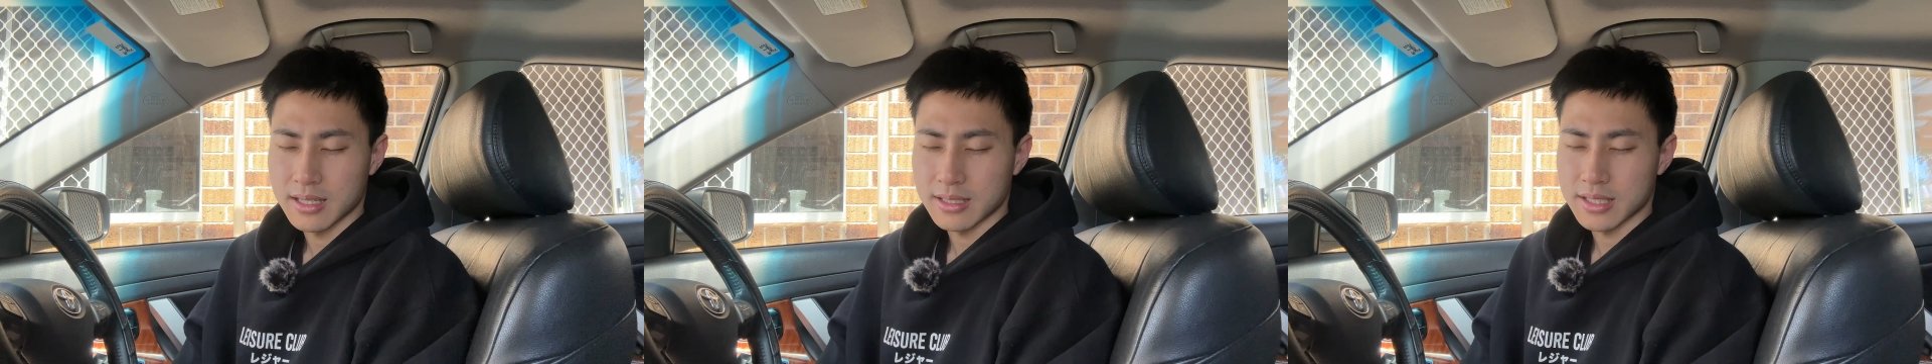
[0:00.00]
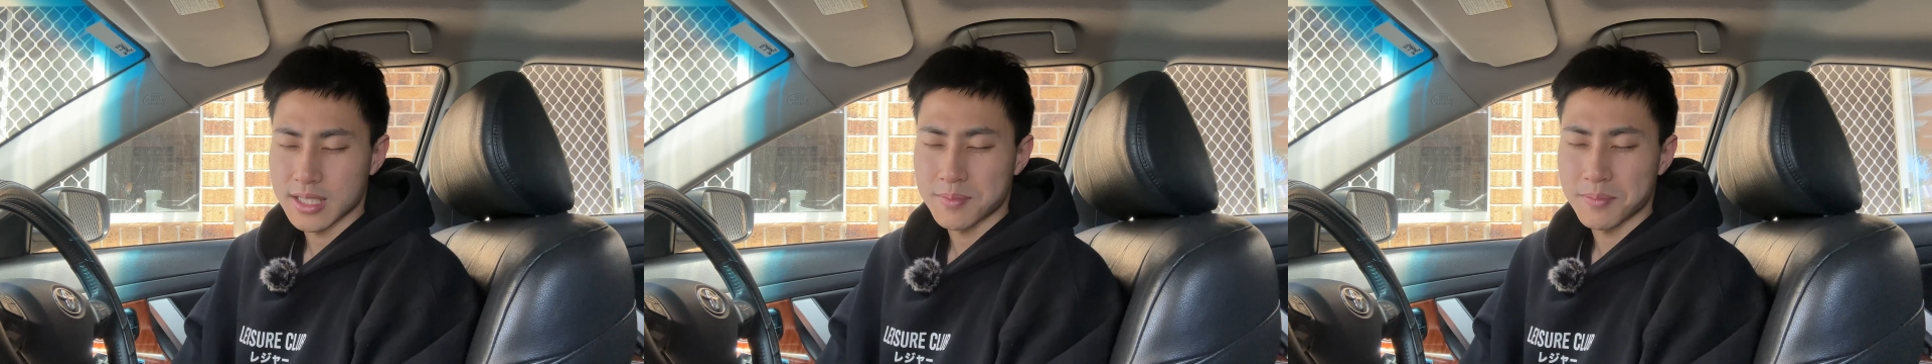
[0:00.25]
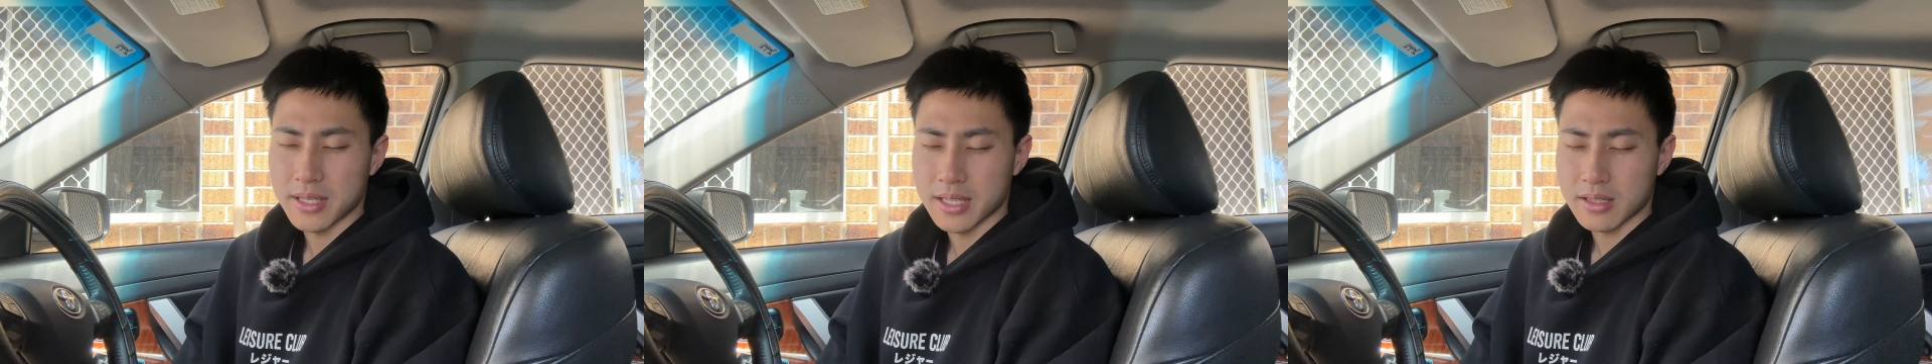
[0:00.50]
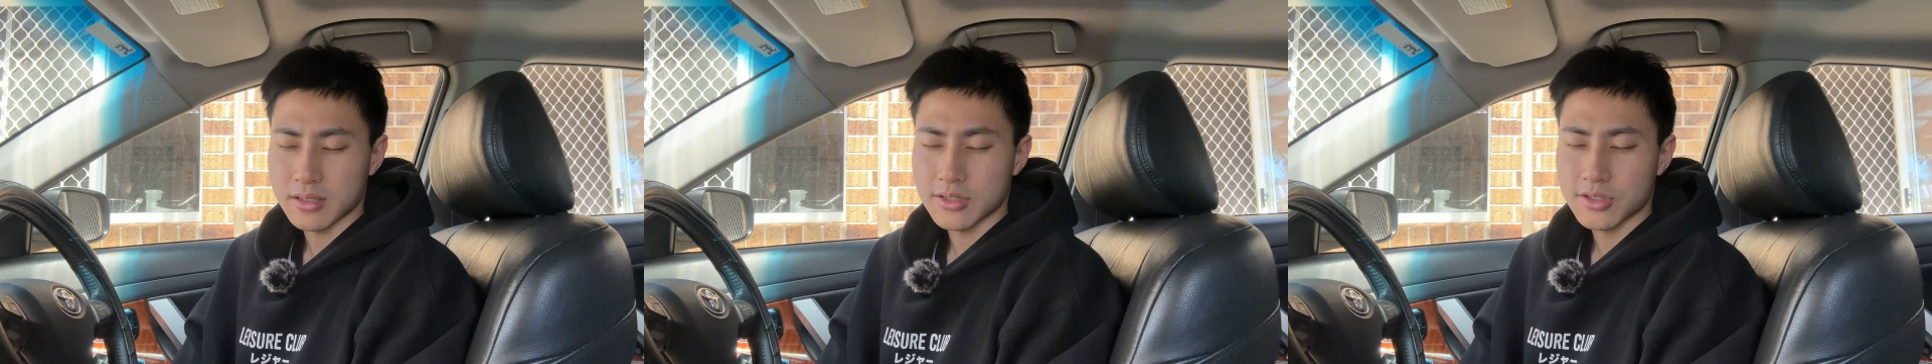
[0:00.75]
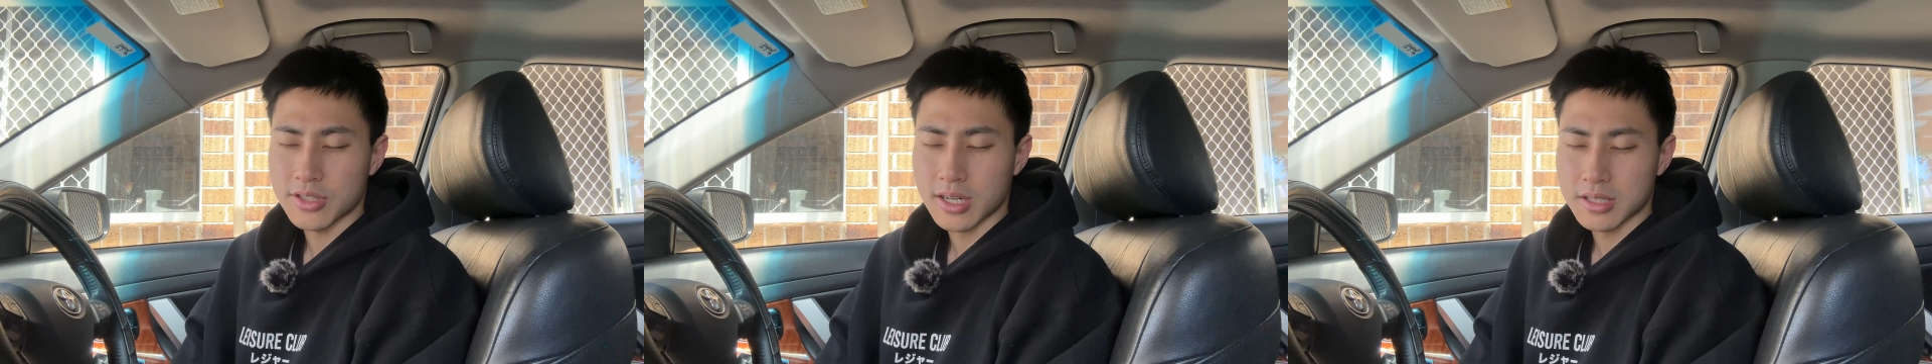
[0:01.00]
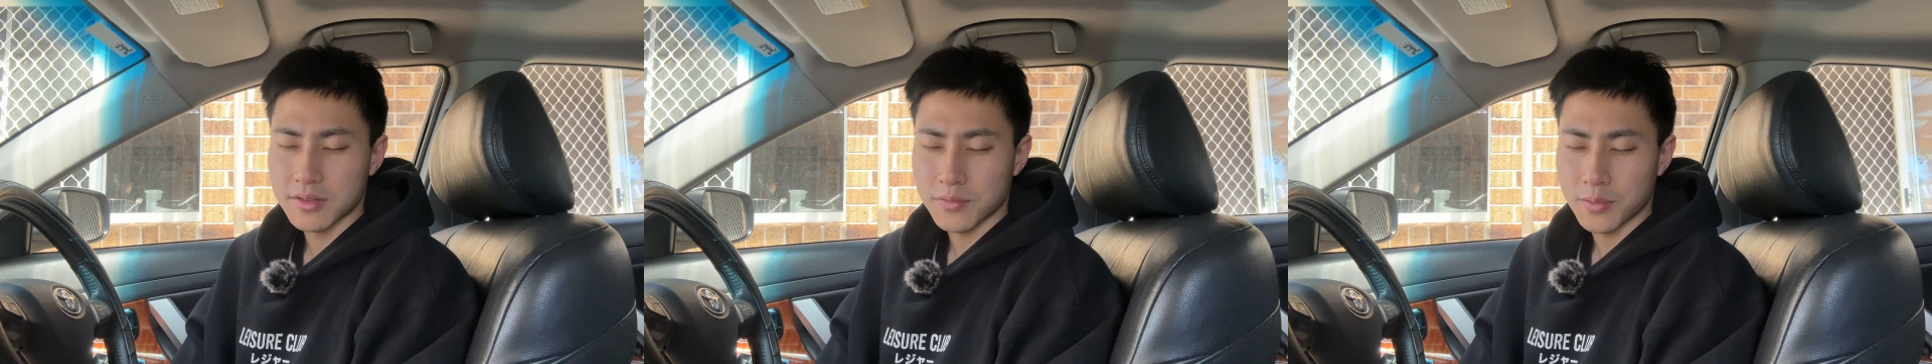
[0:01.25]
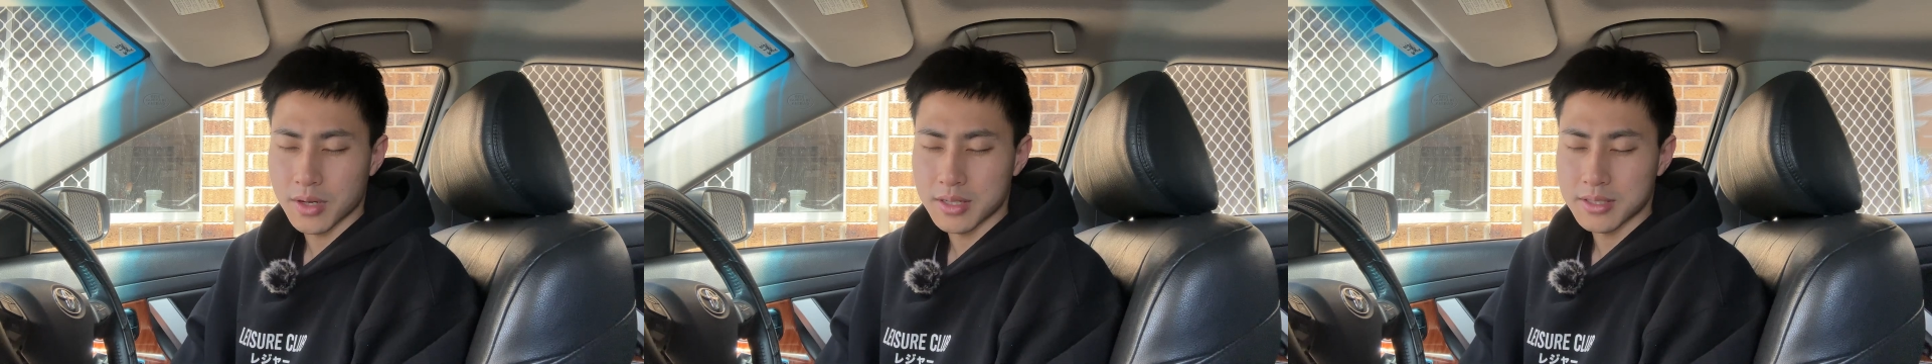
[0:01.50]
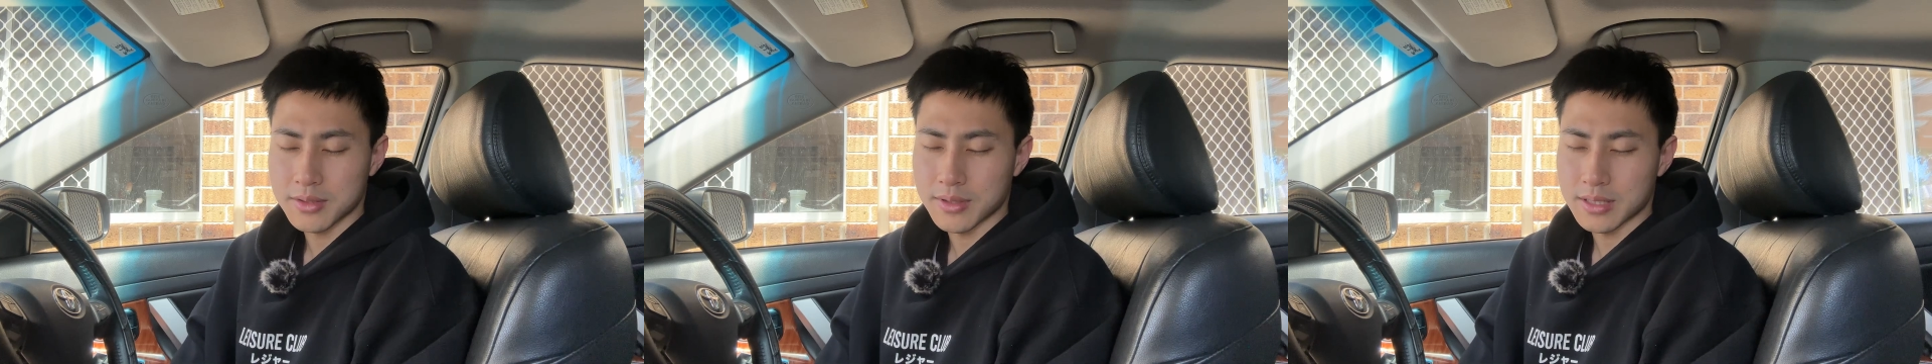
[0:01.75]
to speak constructive
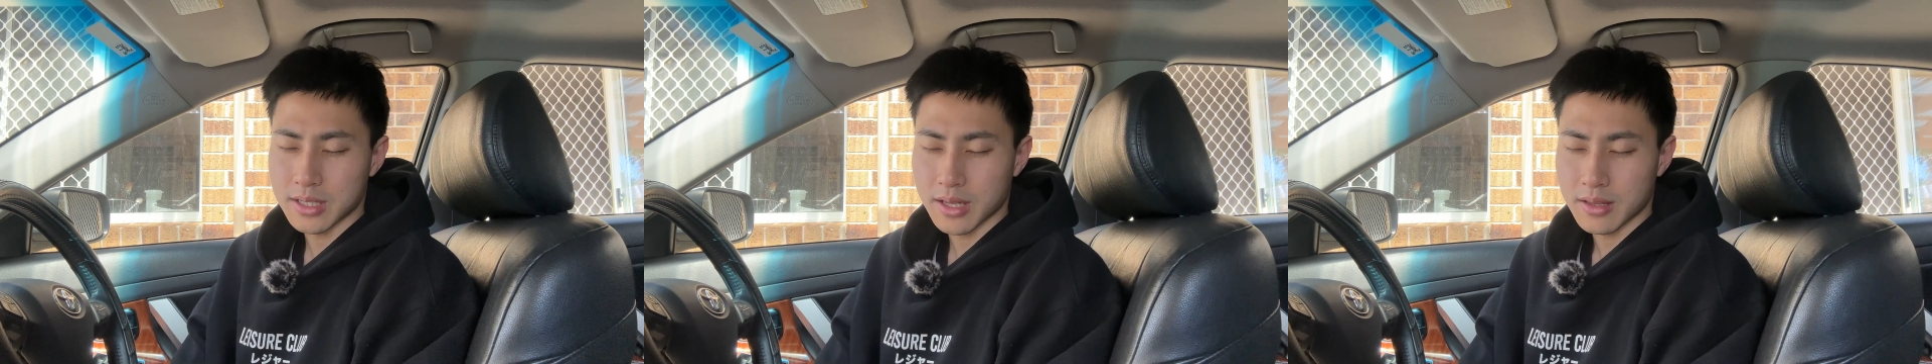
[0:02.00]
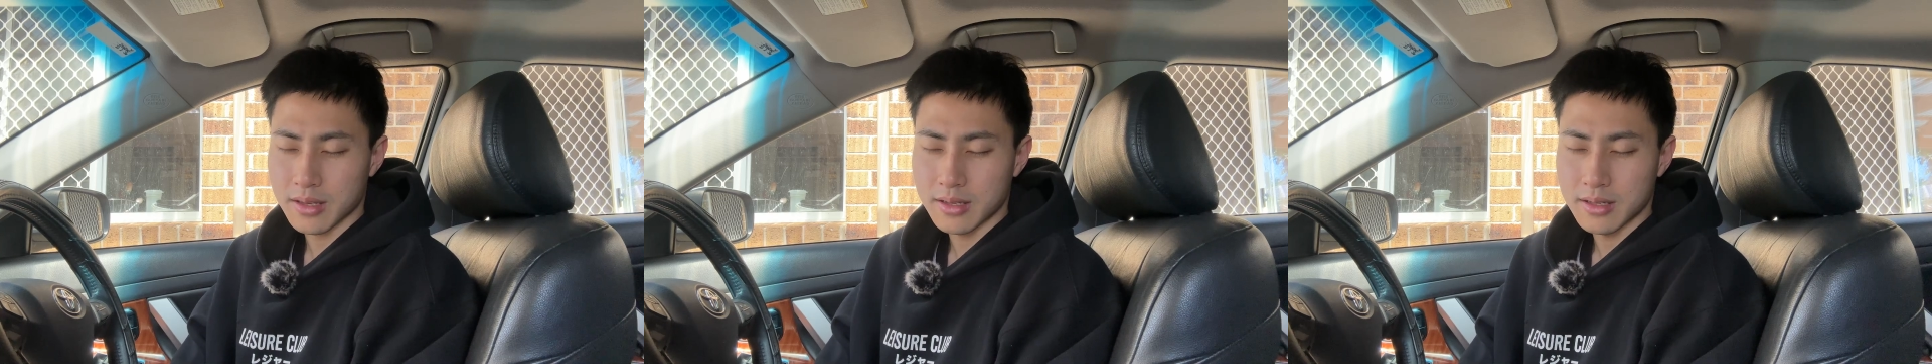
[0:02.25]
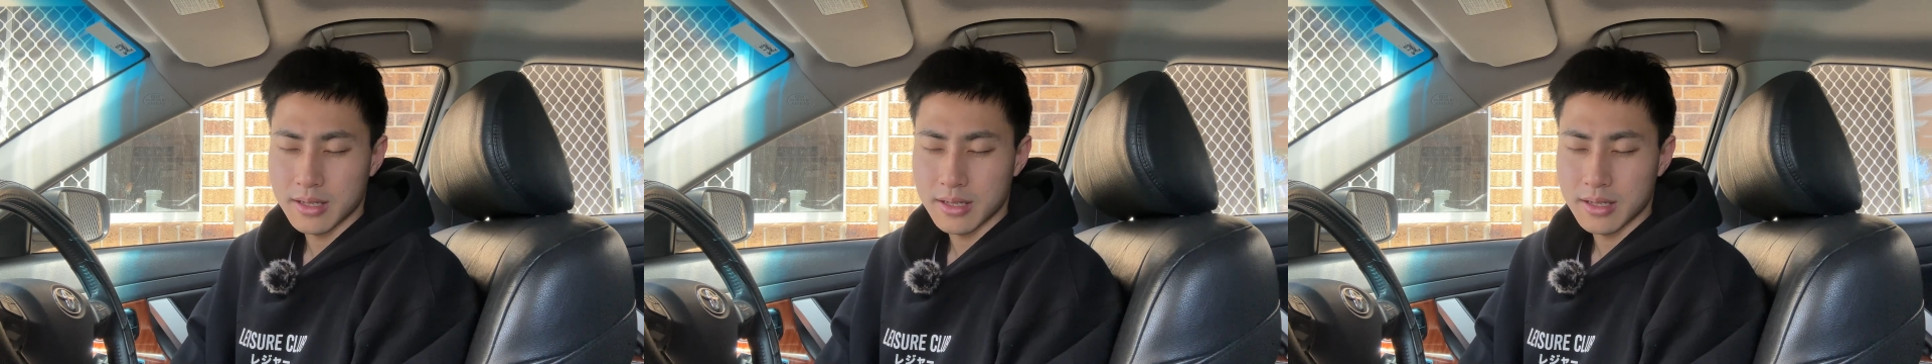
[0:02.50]
words to each other,